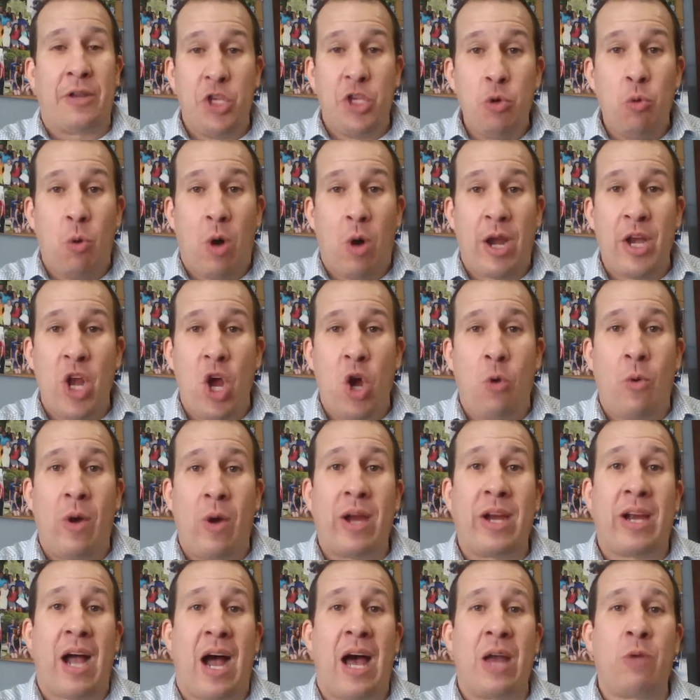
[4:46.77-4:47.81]
You want to know
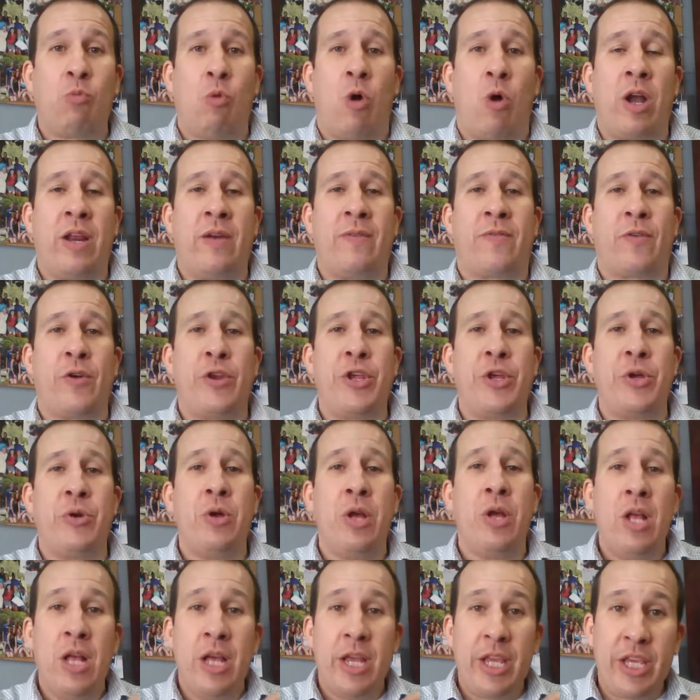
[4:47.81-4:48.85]
what God wanted for
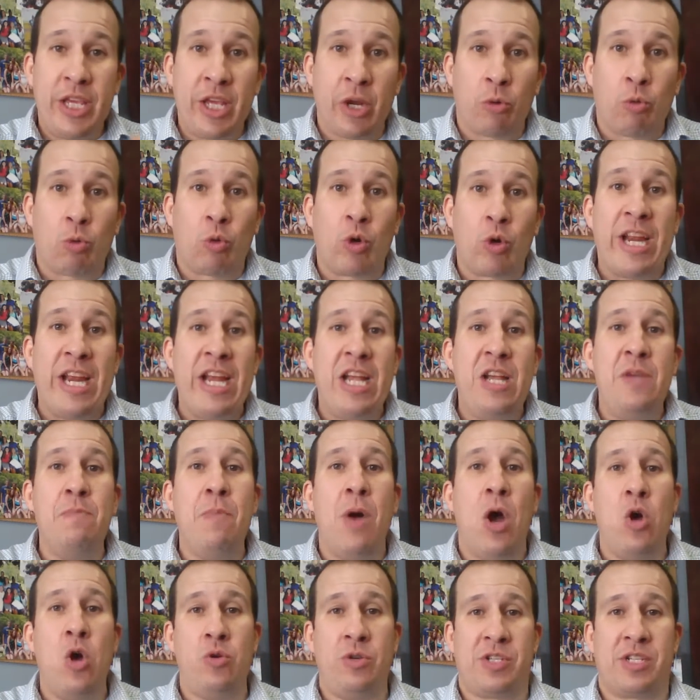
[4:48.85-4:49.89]
you? You read
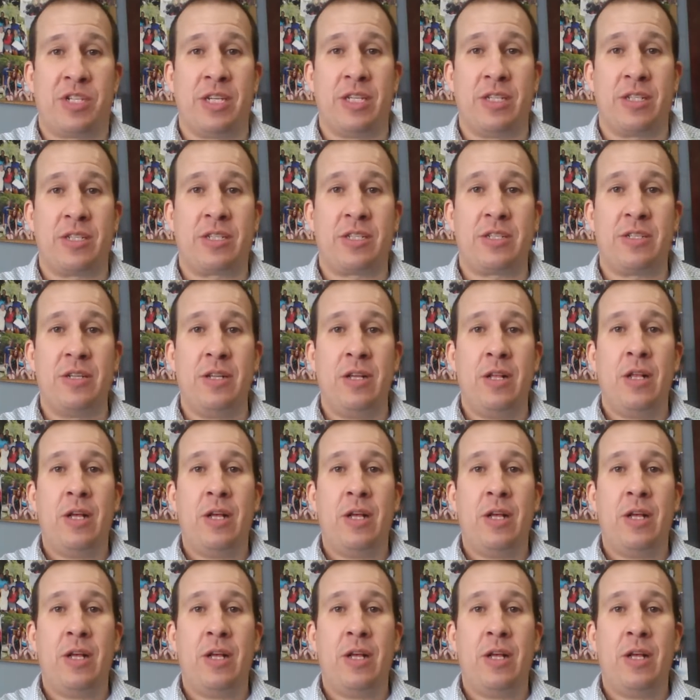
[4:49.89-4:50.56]
Moses.